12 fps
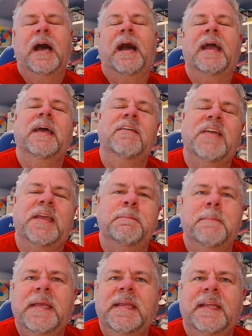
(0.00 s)
i have a
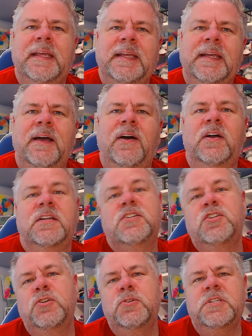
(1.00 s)
meeting on
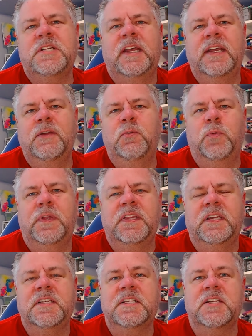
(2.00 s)
tuesday with the
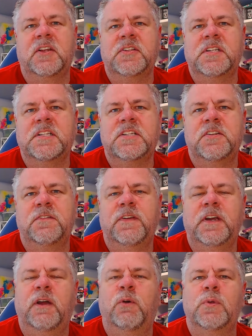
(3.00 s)
consultants to
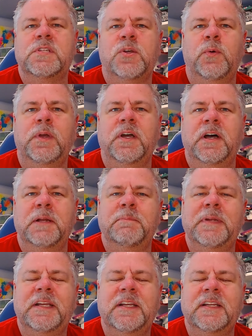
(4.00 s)
figure out what's going on
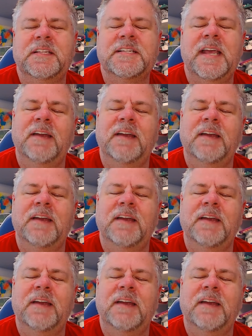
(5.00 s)
because